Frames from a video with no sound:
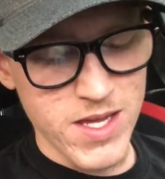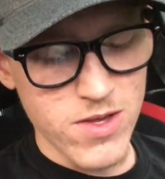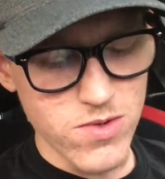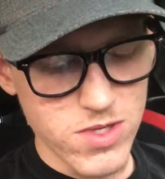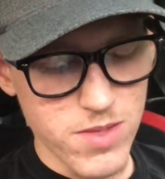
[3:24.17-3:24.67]

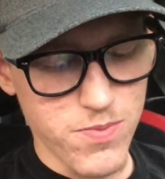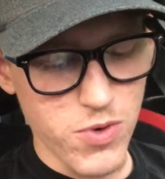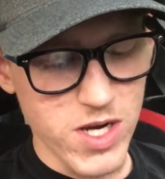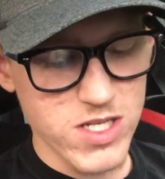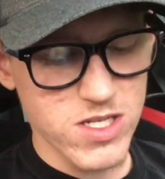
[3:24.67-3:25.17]
Use the
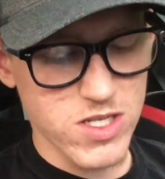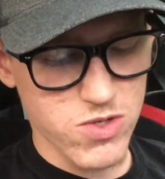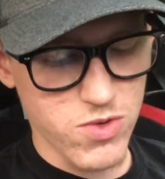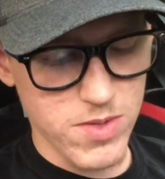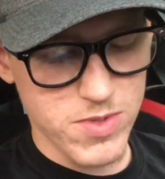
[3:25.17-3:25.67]
brush to
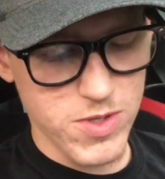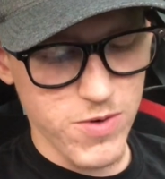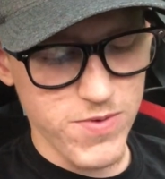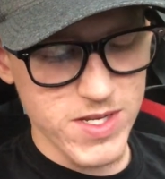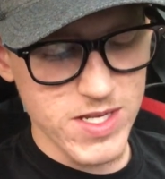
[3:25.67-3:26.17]
scrub
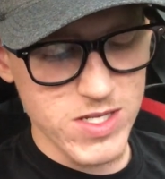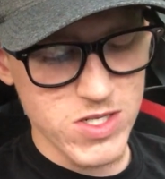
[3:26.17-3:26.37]
surface and